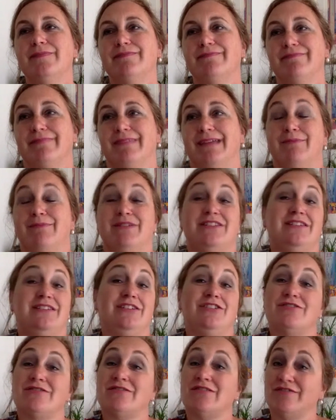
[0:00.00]
I'm a
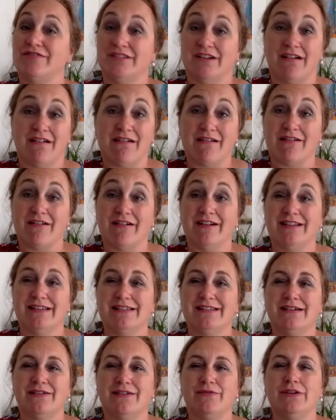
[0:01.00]
teacher of the heart,
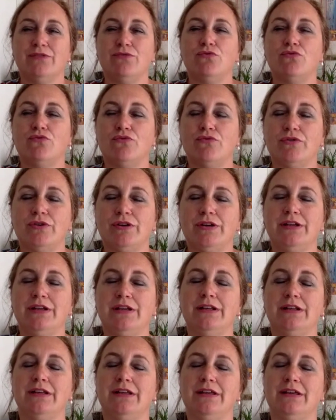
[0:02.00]
so we
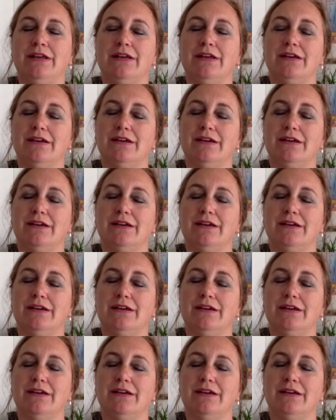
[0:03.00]
really